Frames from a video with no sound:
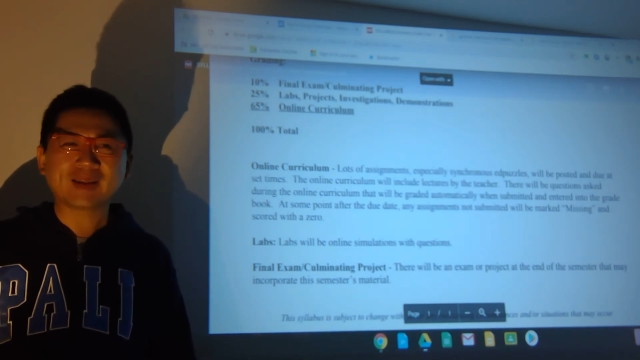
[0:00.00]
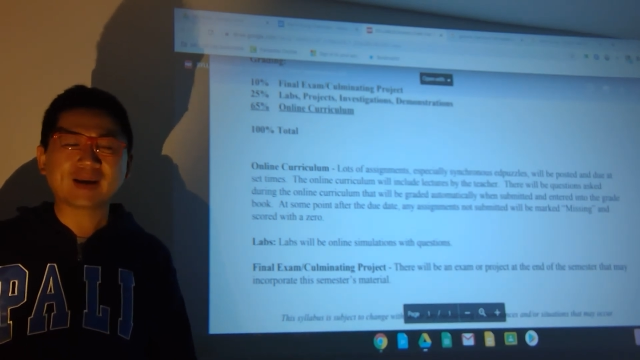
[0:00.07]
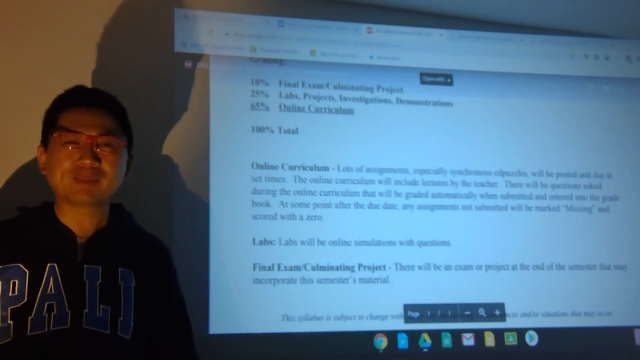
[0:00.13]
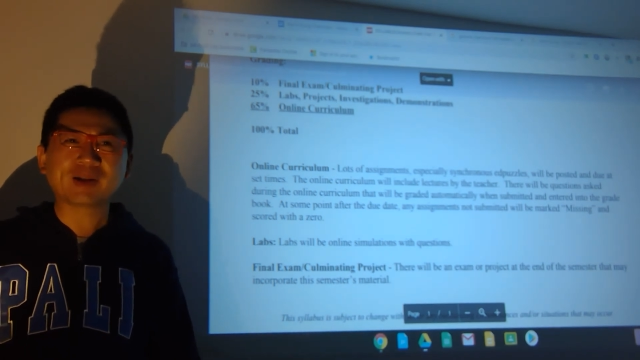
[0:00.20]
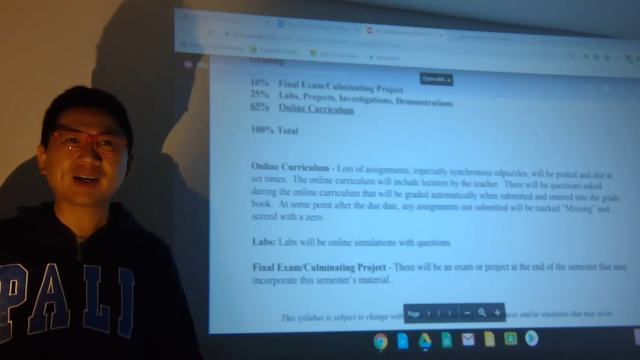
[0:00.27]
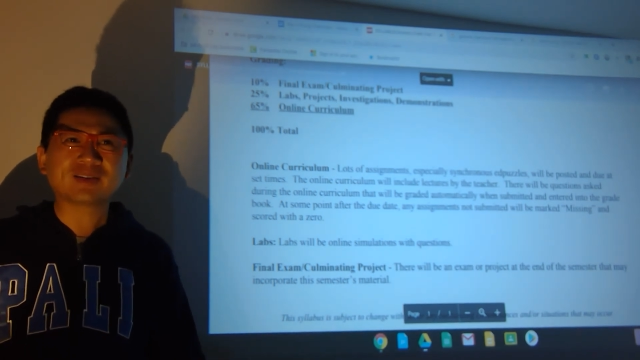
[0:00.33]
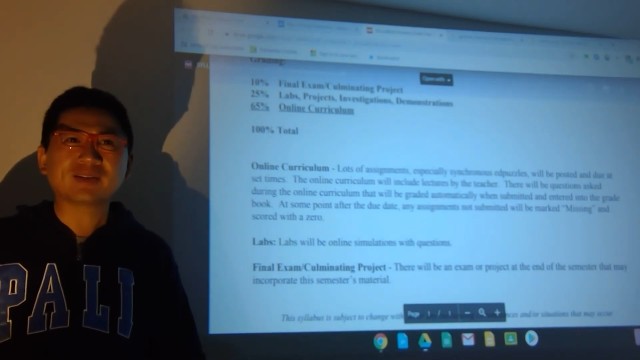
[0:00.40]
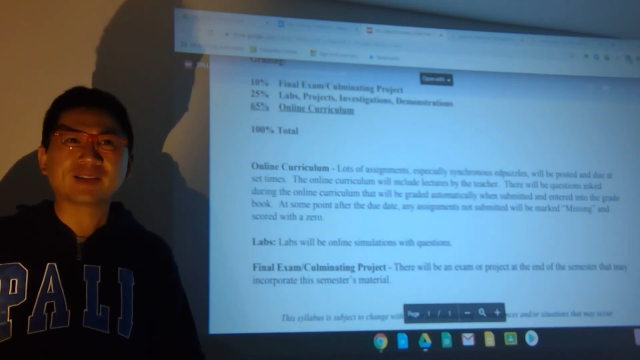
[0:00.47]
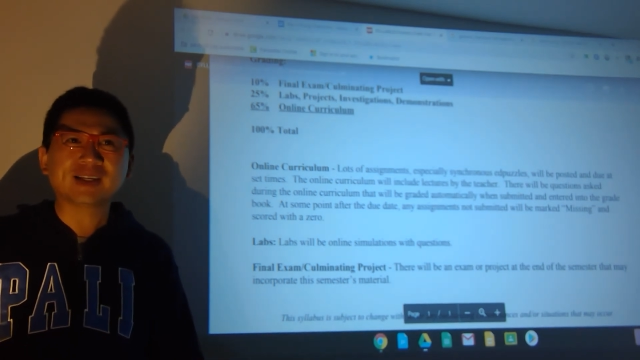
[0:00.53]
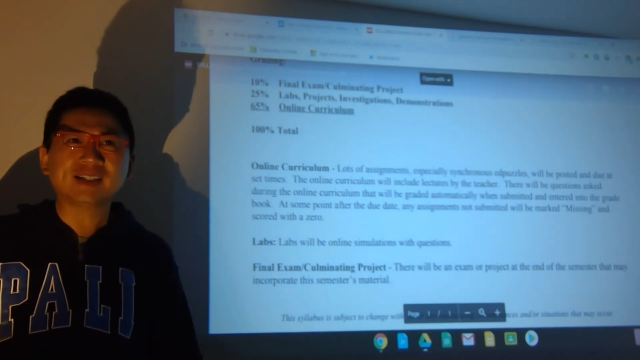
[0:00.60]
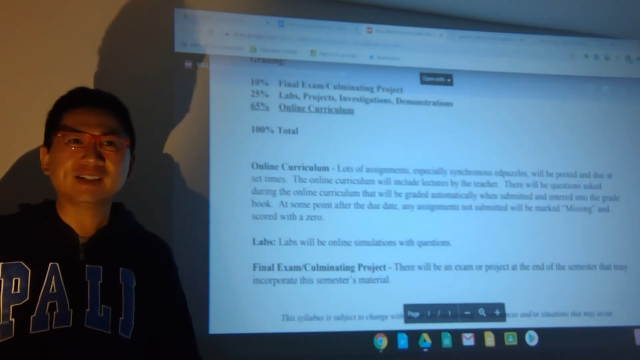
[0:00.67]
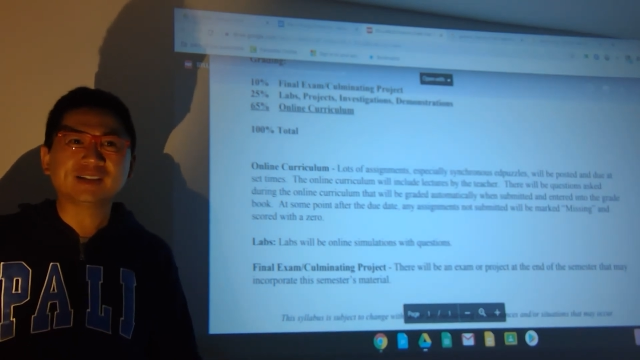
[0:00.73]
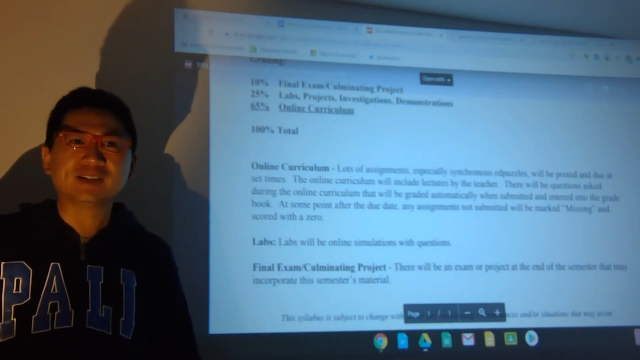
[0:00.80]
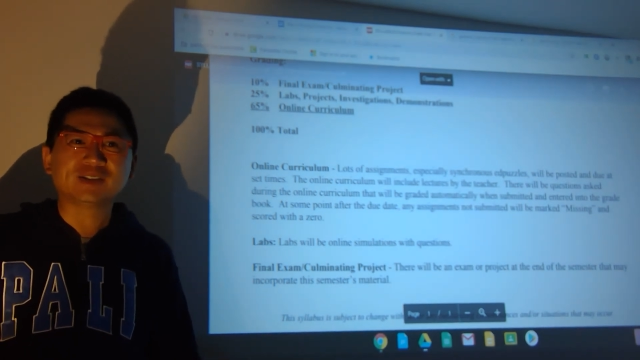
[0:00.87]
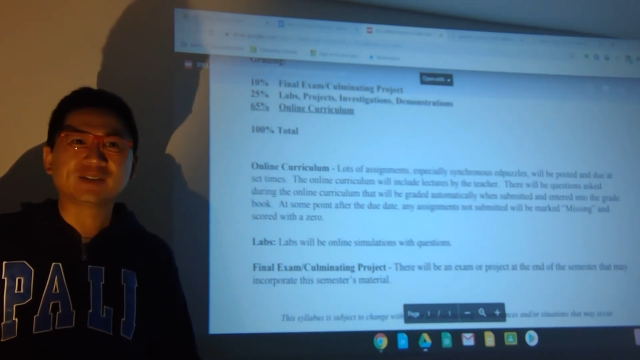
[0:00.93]
not going to let
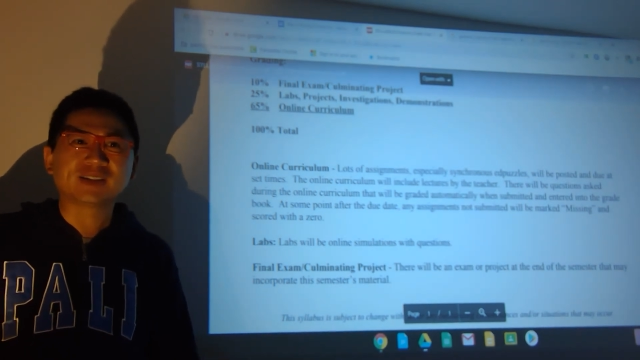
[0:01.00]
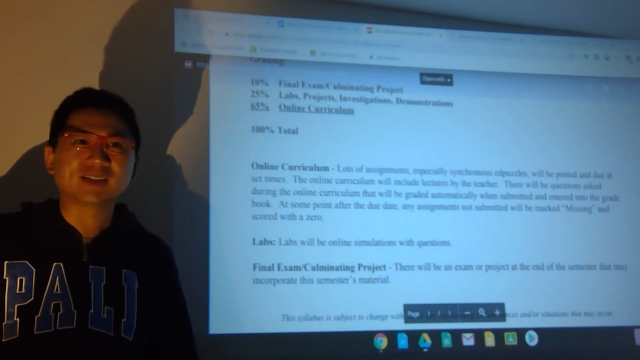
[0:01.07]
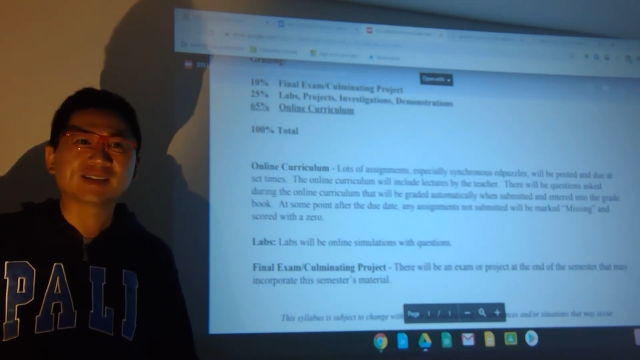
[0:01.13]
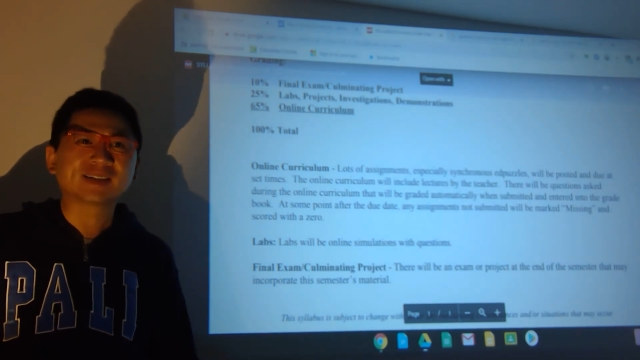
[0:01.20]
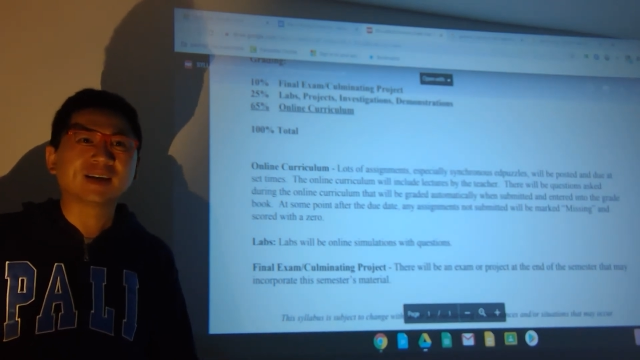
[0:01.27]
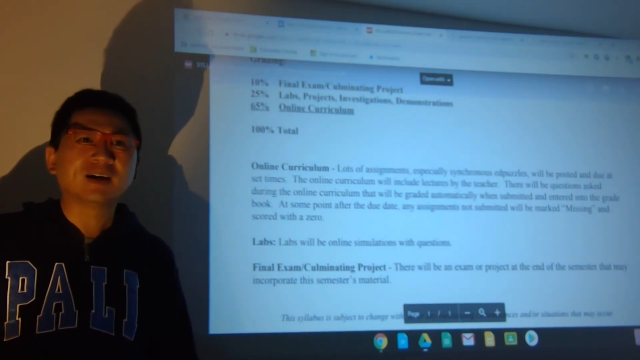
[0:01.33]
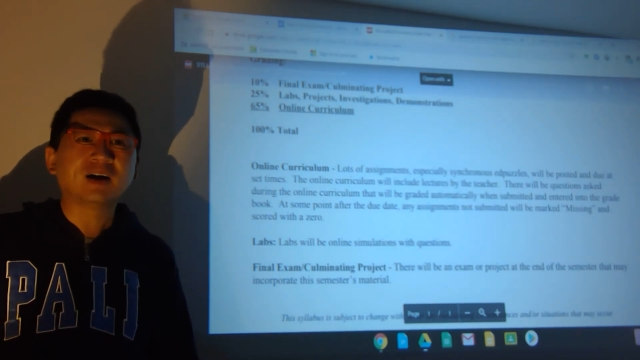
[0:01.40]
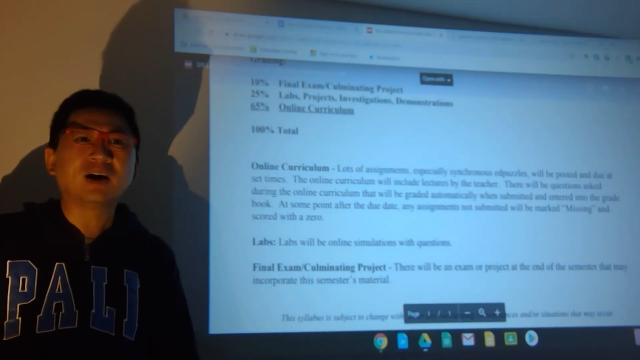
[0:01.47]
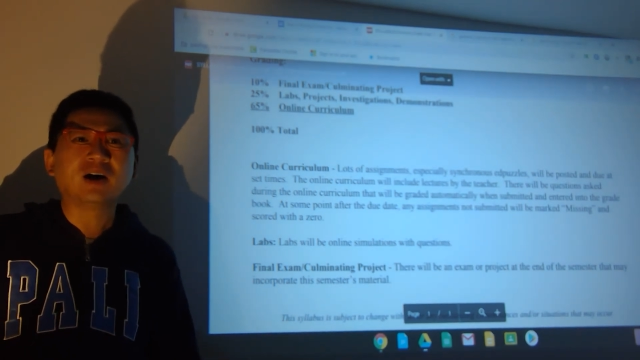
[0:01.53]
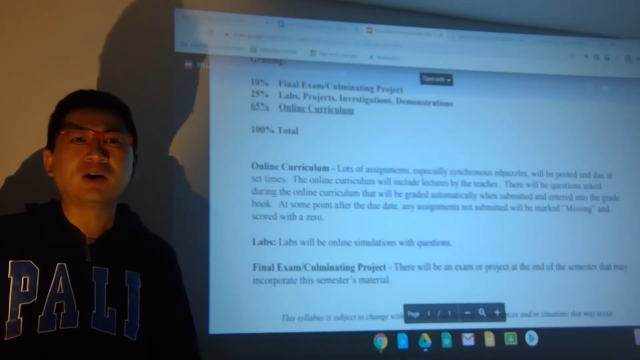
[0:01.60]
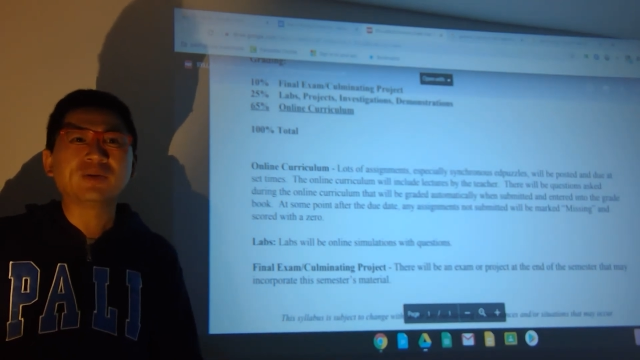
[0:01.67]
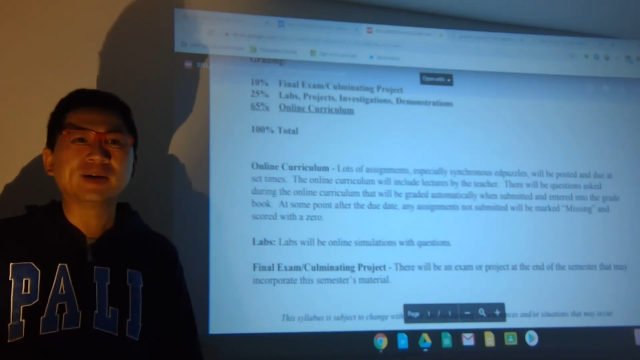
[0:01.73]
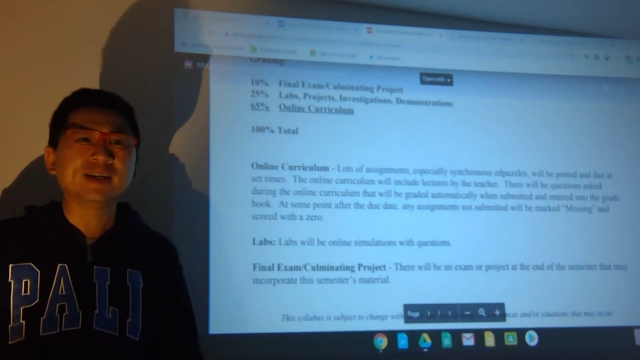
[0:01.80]
you do this all